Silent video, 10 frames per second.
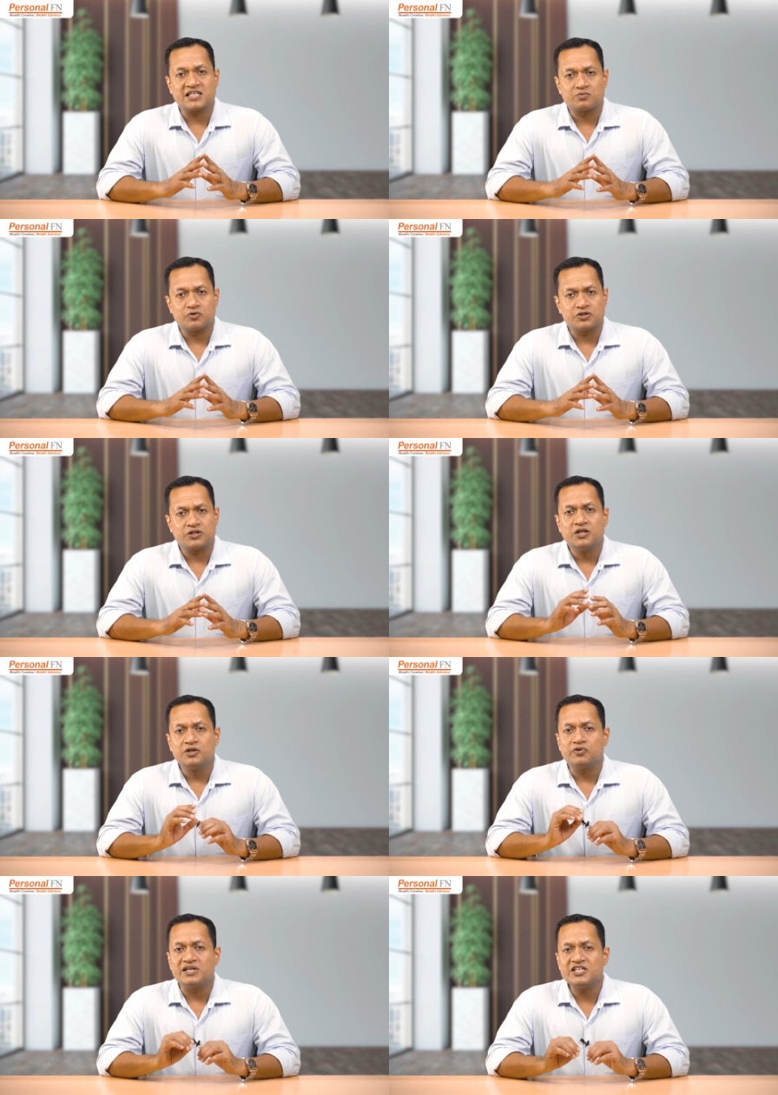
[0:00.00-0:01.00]
exposure
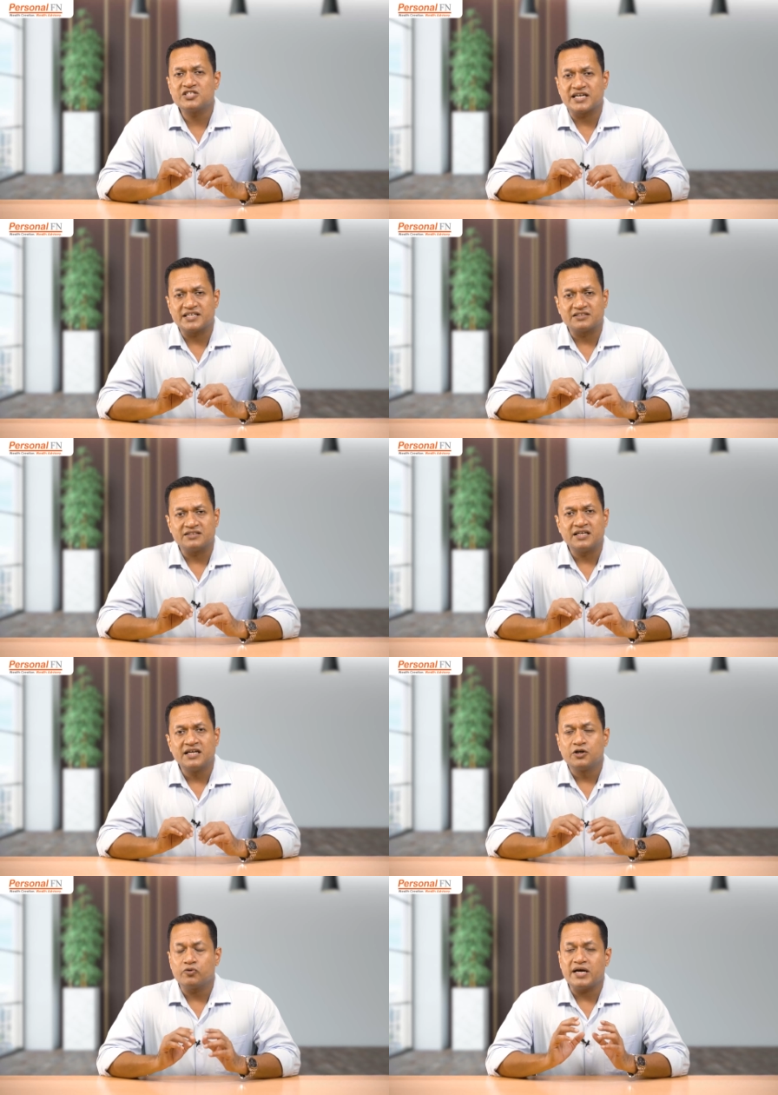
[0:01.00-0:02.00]
to each category
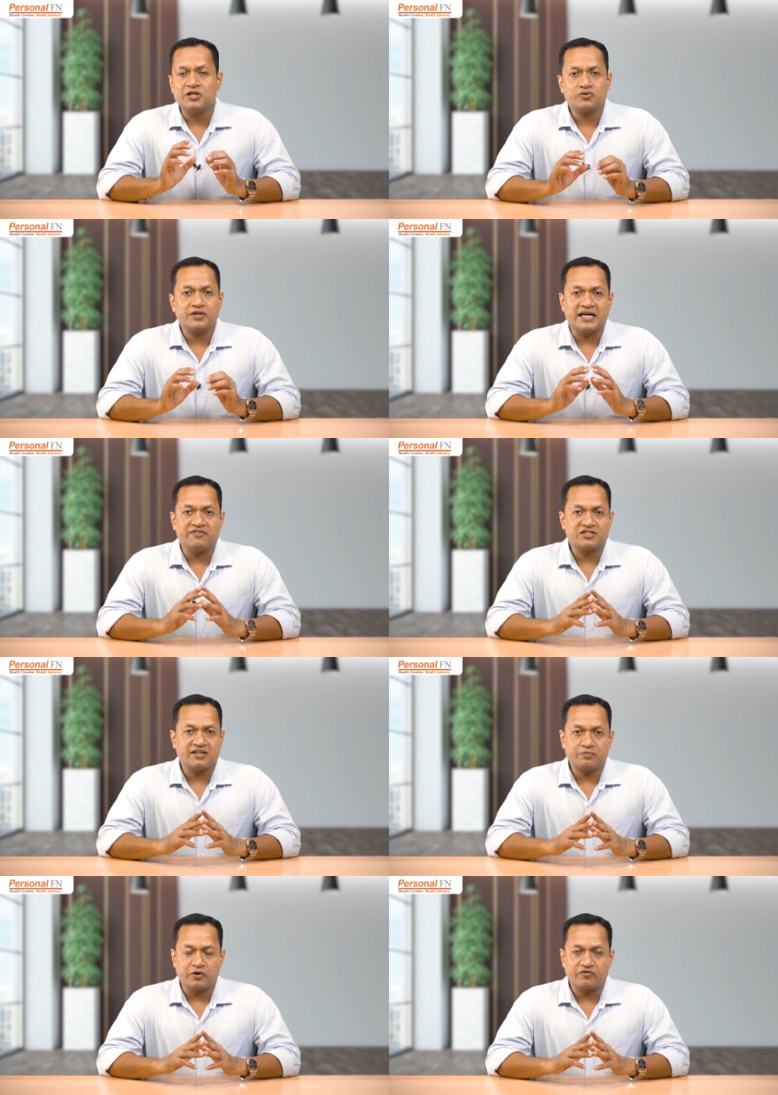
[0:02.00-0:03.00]
to ensure a
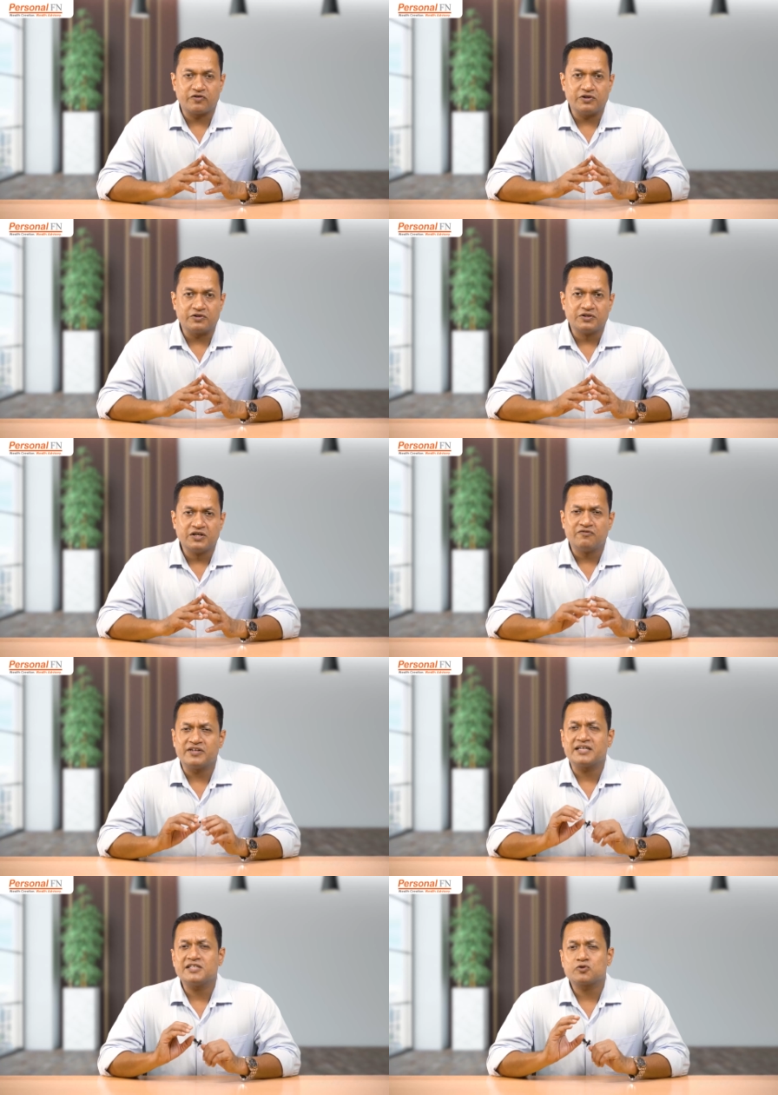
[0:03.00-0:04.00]
diversified portfolio
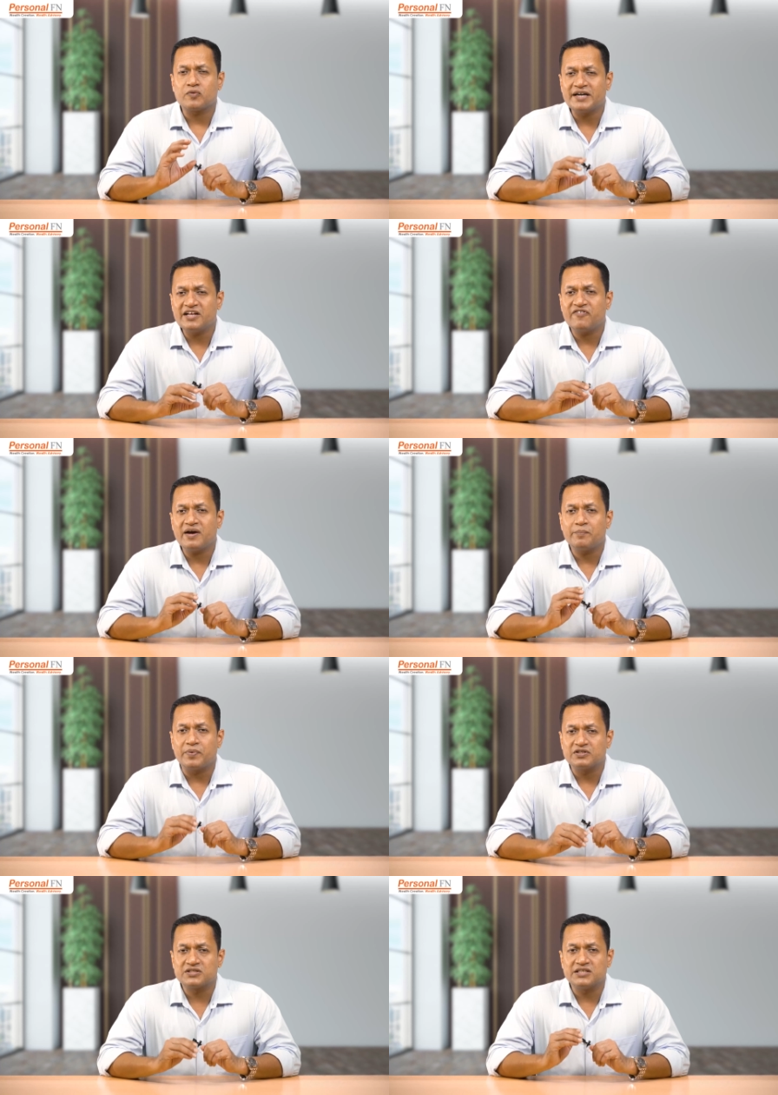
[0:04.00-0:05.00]
with at least
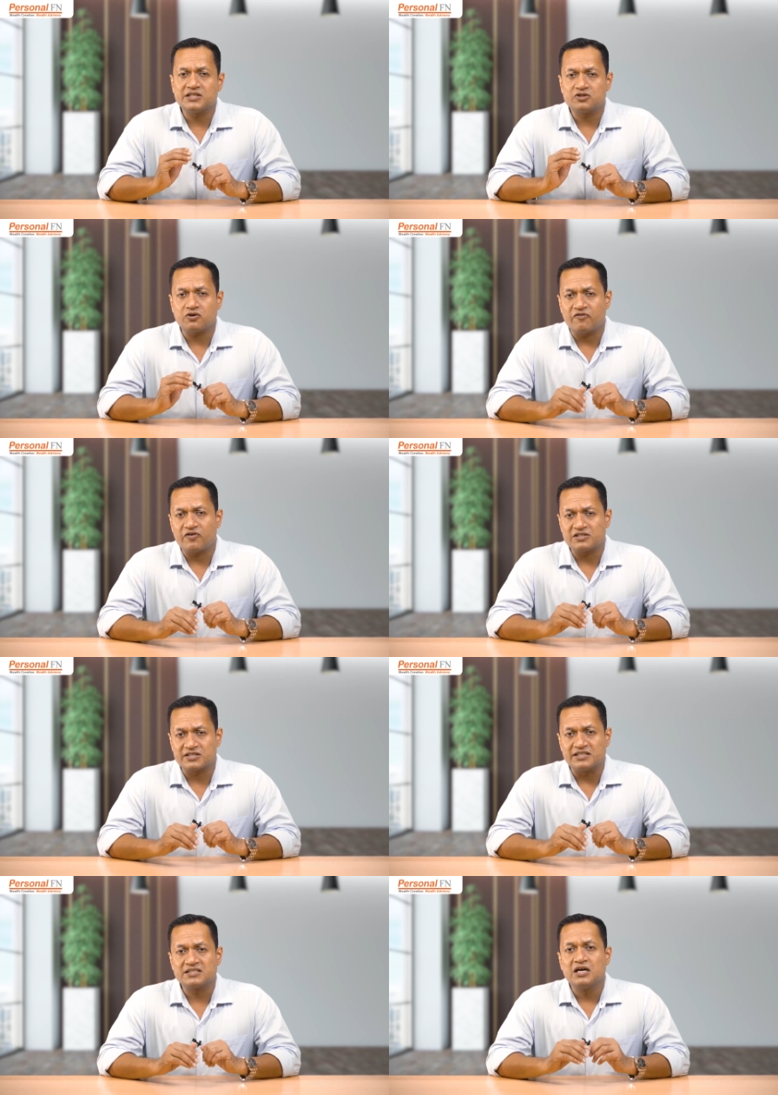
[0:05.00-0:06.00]
25% of
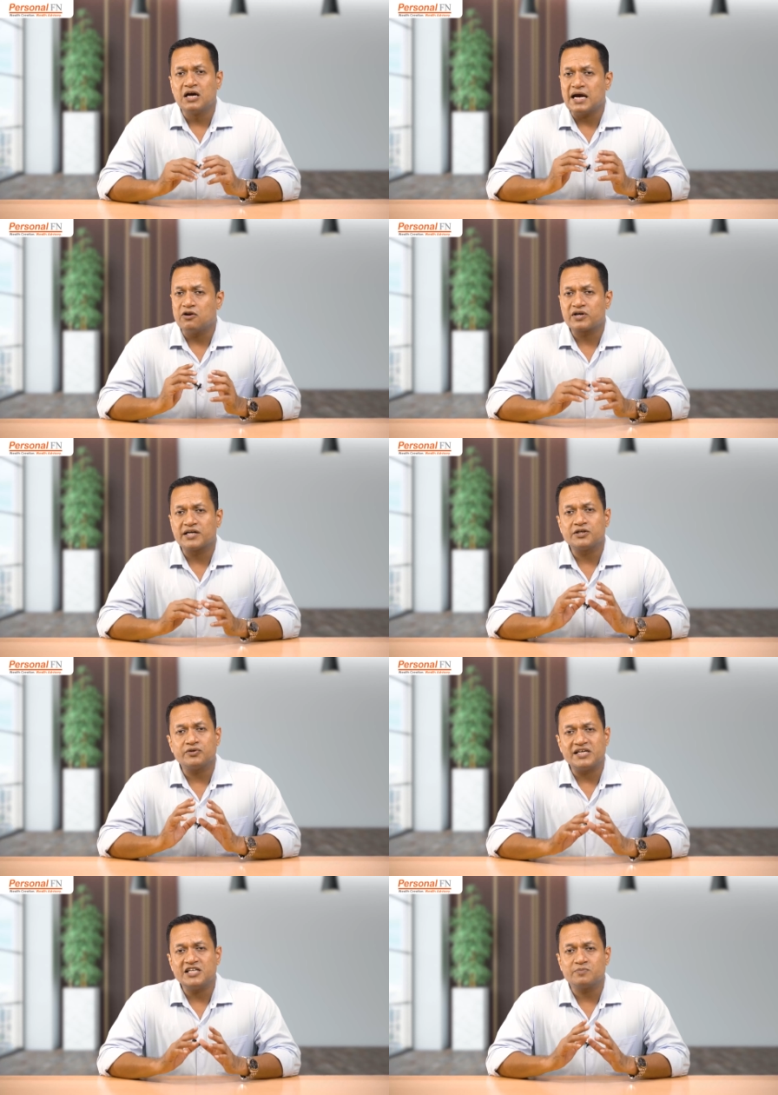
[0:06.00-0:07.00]
assets allocated
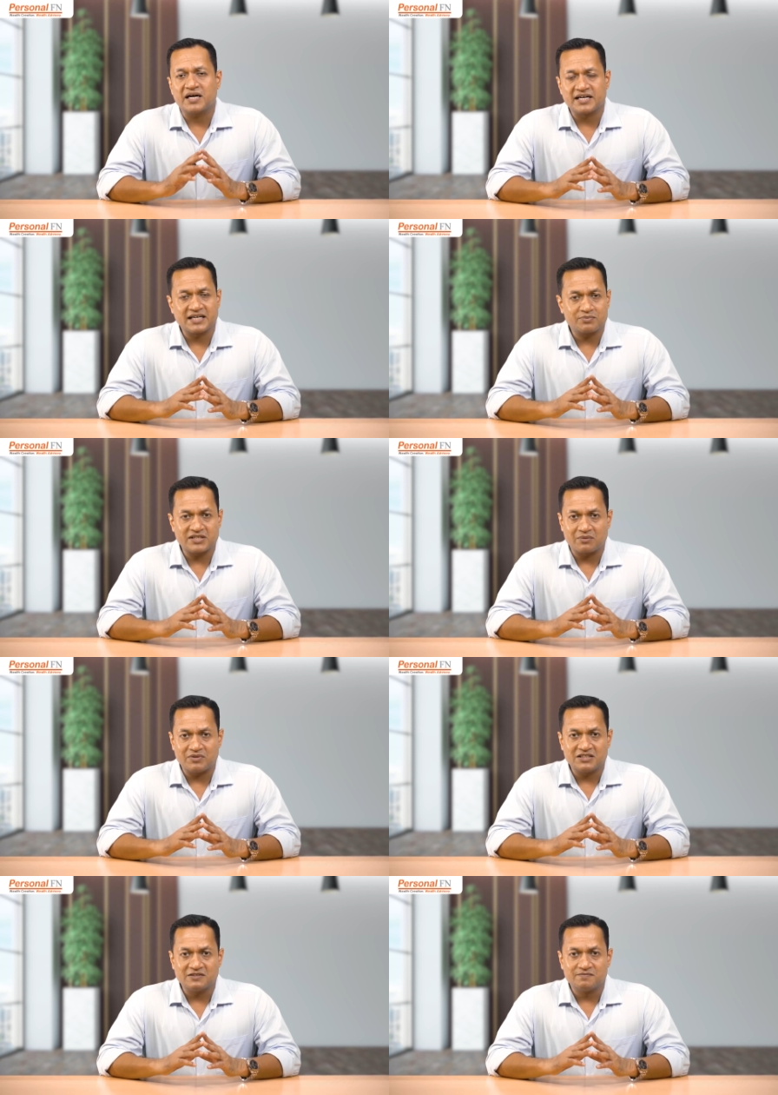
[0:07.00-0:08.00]
to each market cap segment.